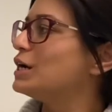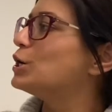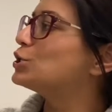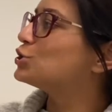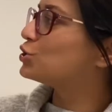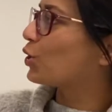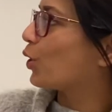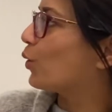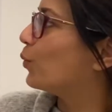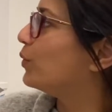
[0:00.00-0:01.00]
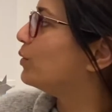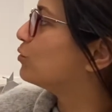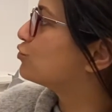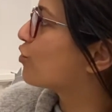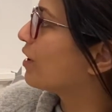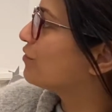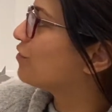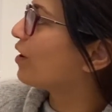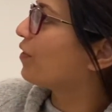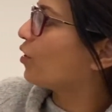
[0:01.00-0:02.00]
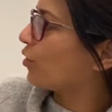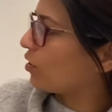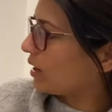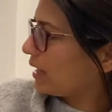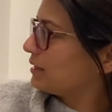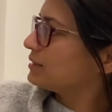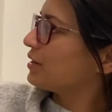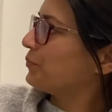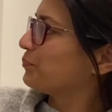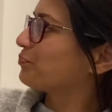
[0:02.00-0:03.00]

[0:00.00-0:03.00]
So we will try and find that on our calendar.